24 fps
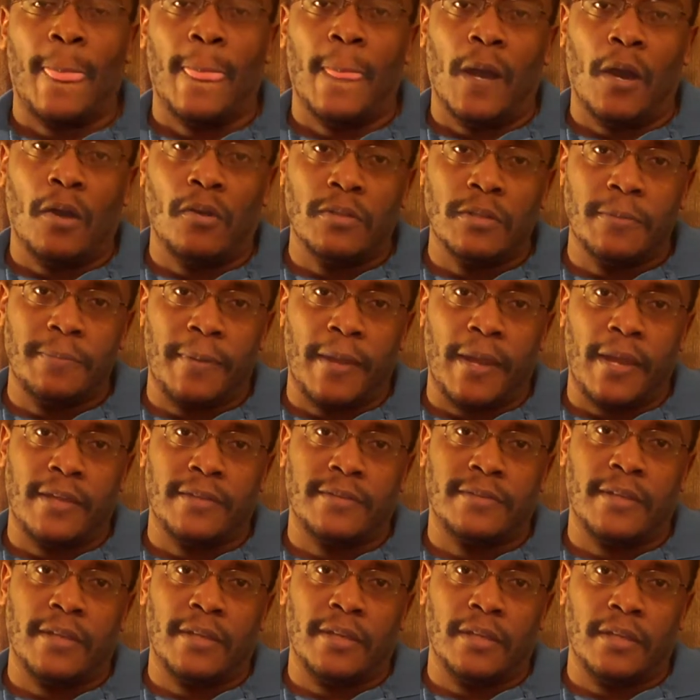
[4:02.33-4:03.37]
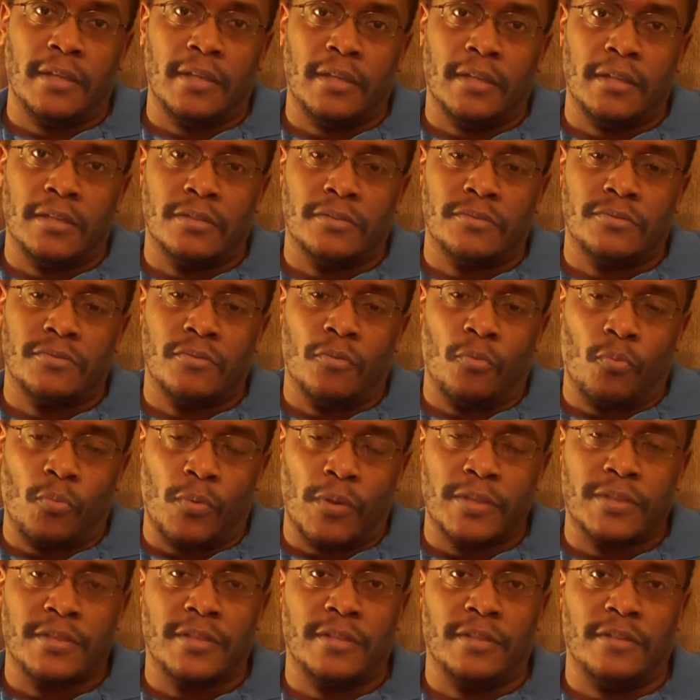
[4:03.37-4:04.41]
Only bad thing is
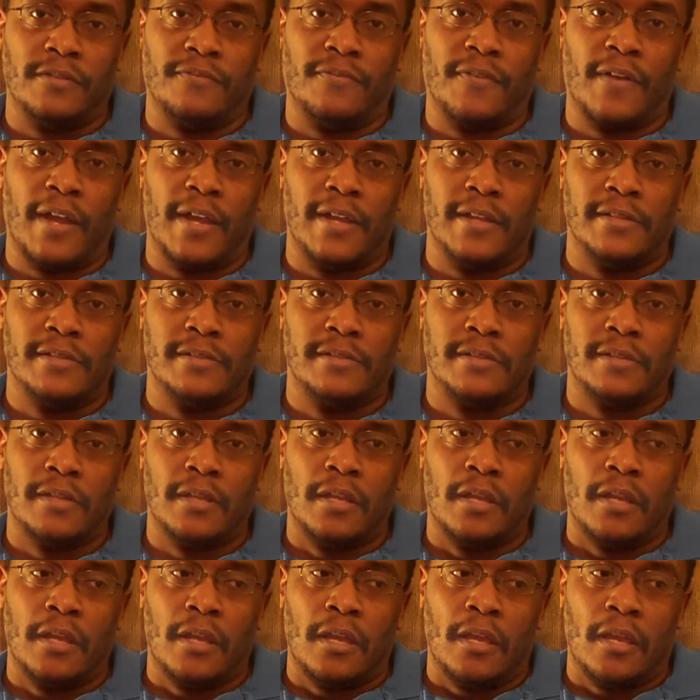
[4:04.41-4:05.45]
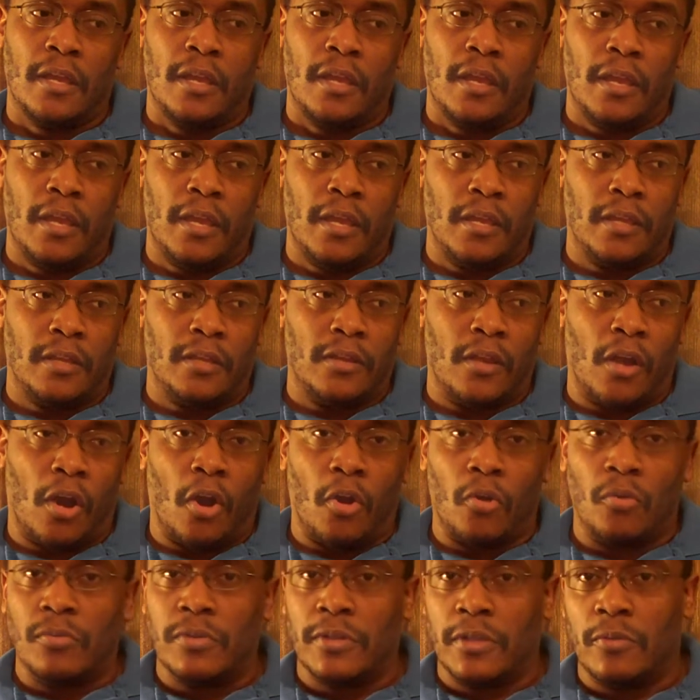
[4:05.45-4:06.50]
with the device, it
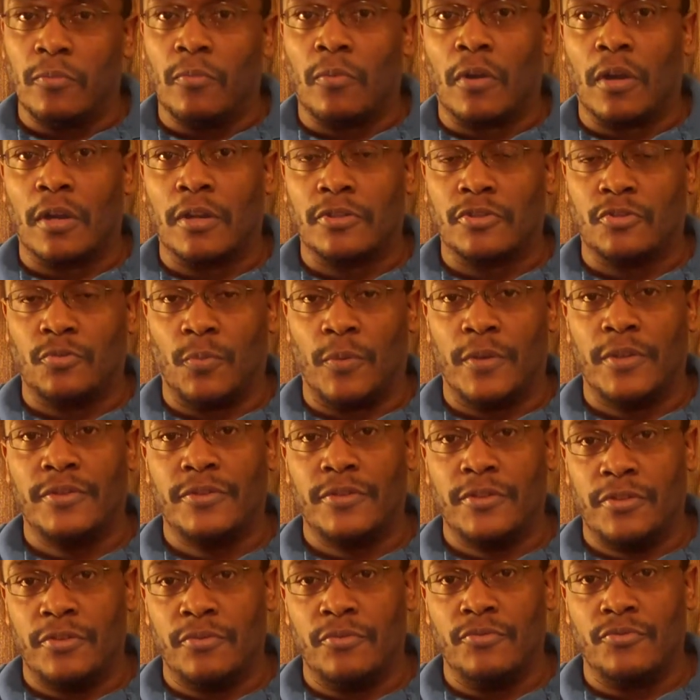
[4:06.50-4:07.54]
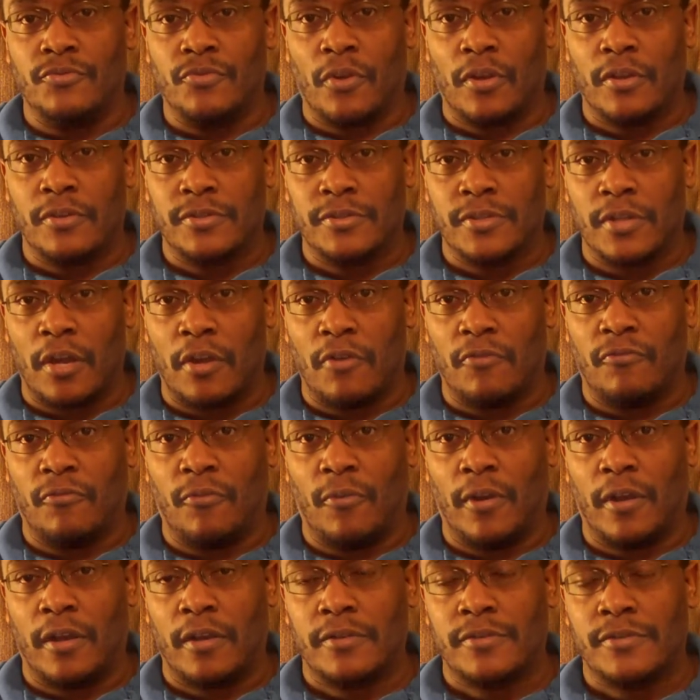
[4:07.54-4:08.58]
only works with the U draw
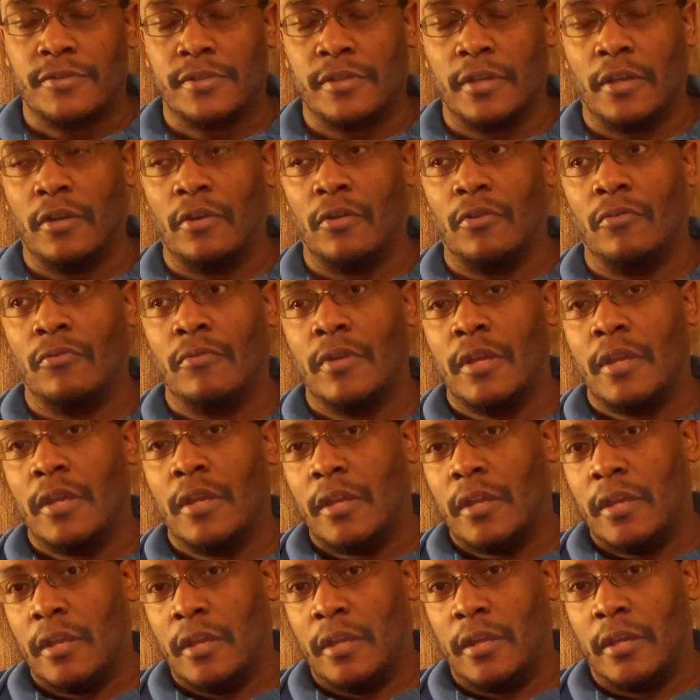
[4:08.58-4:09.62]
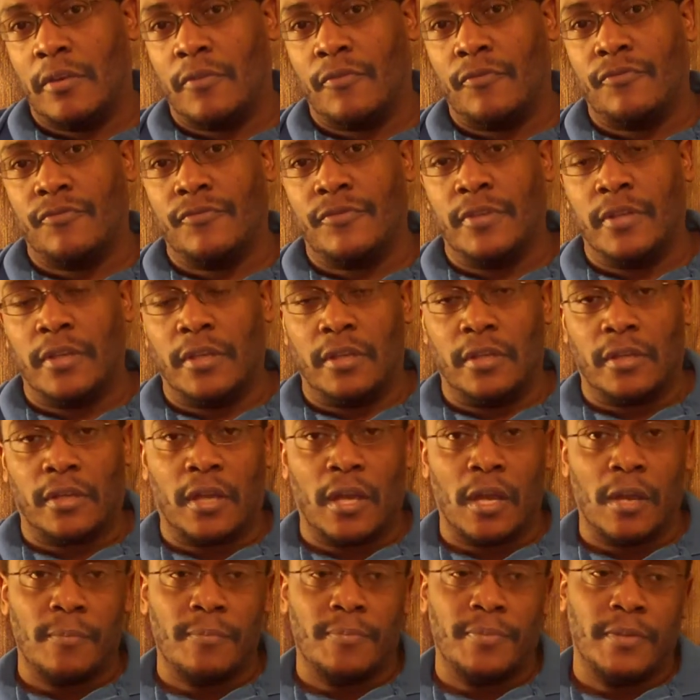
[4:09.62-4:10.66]
software. So if the
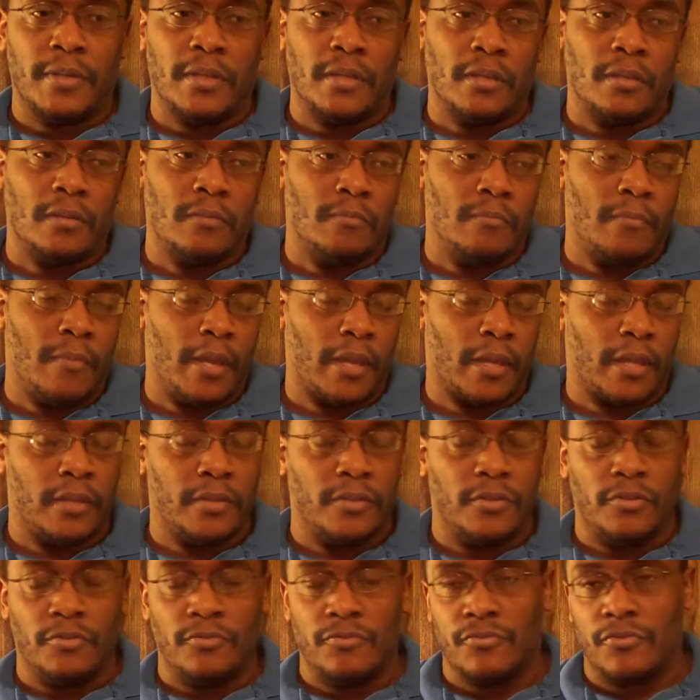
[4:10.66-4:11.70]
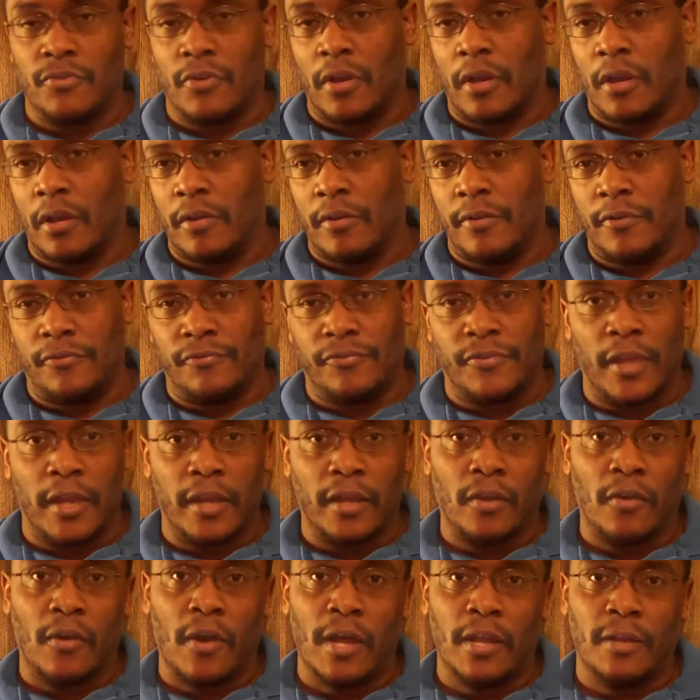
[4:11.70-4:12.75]
company making U draw, if they
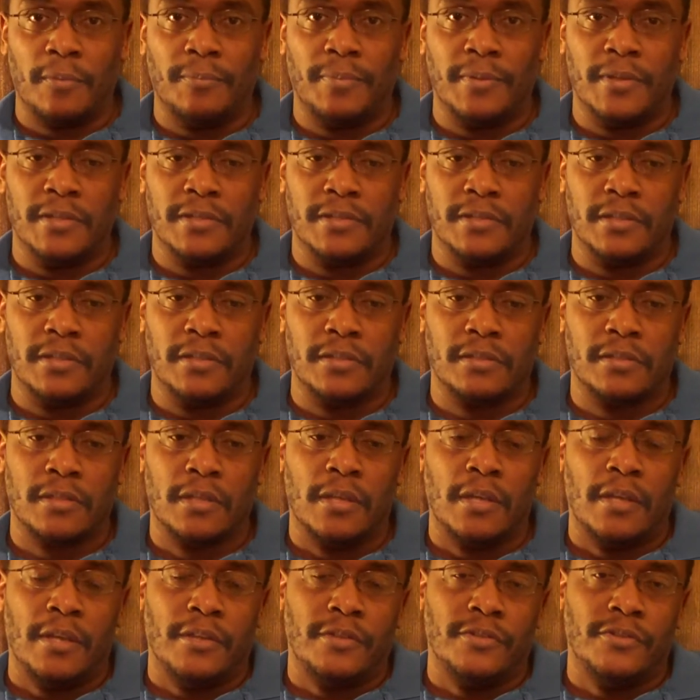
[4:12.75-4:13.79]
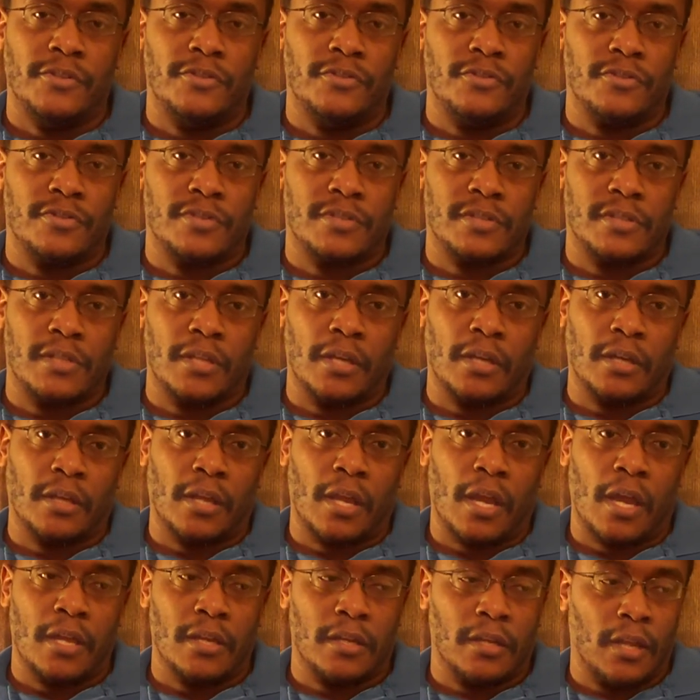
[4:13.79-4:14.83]
go out of business, then you're stuck
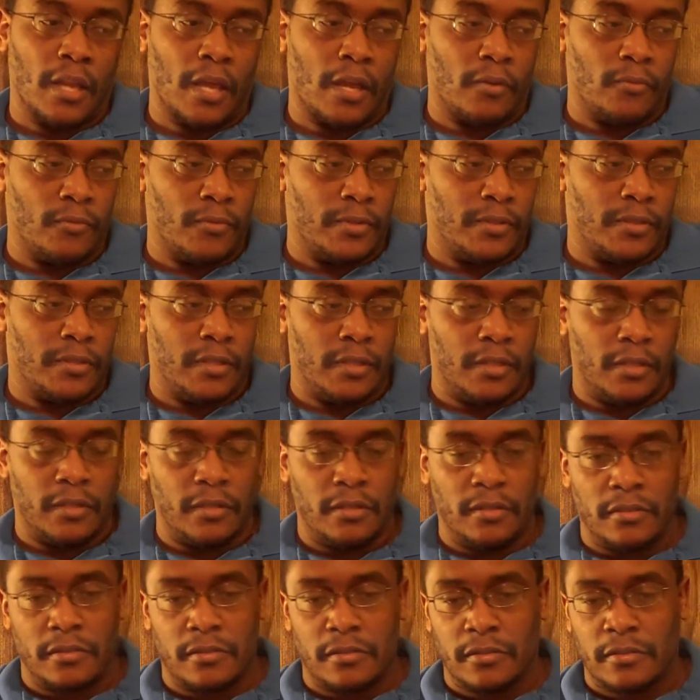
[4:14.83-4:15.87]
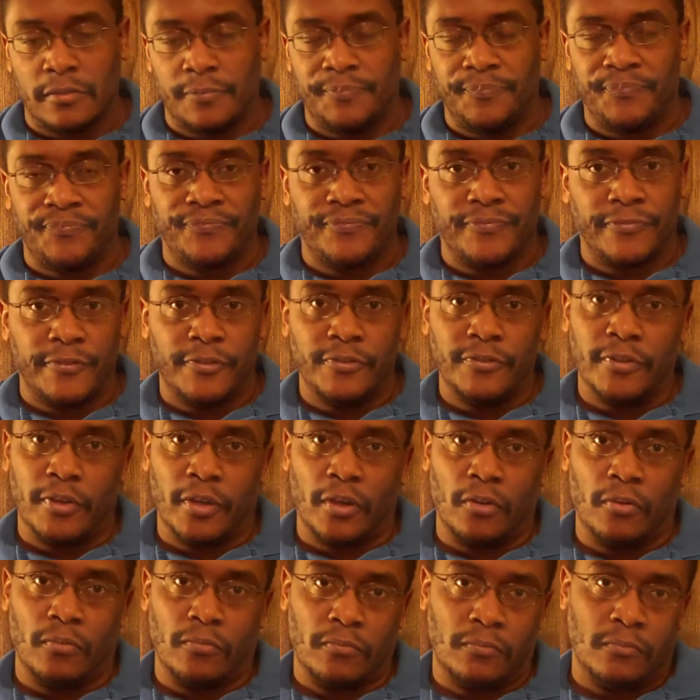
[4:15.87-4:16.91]
kind of like with these, you
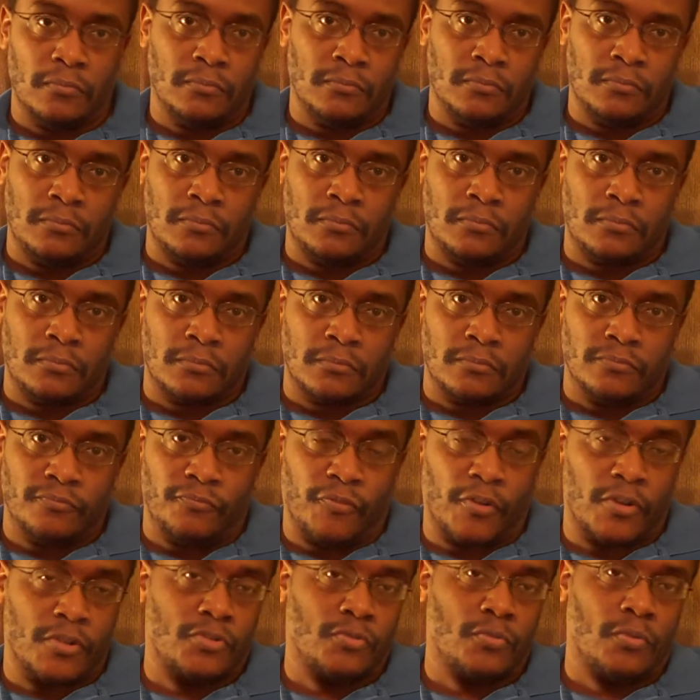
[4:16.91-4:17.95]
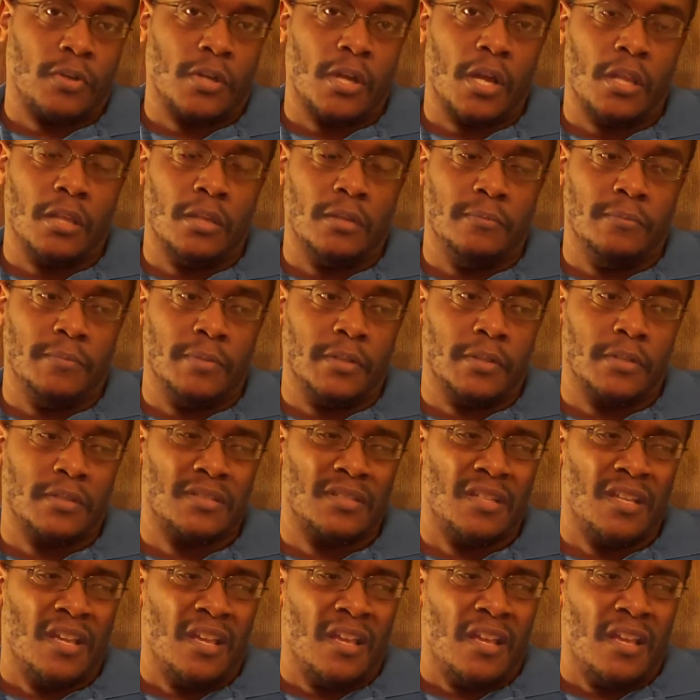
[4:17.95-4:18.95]
know, virtual coloring books.